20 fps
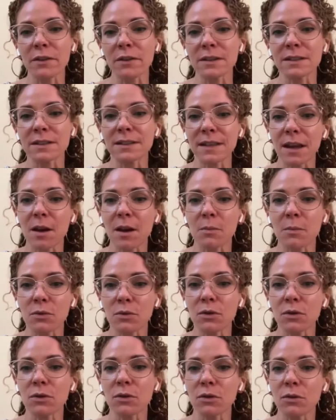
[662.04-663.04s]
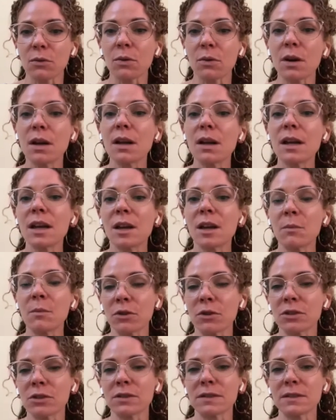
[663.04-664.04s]
set up new
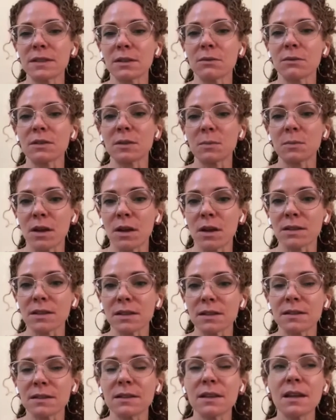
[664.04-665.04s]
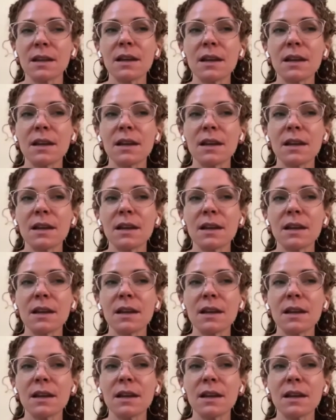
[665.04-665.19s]
emergency responses.